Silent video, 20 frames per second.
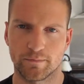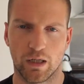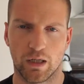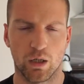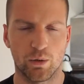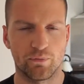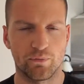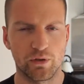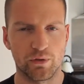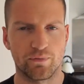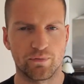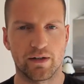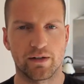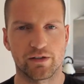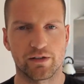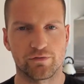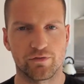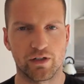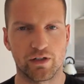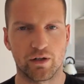Hopefully you found
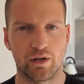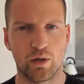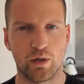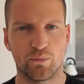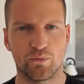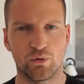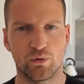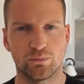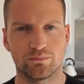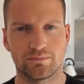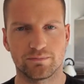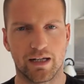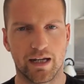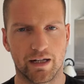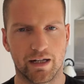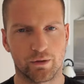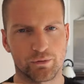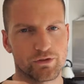this video helpful, and I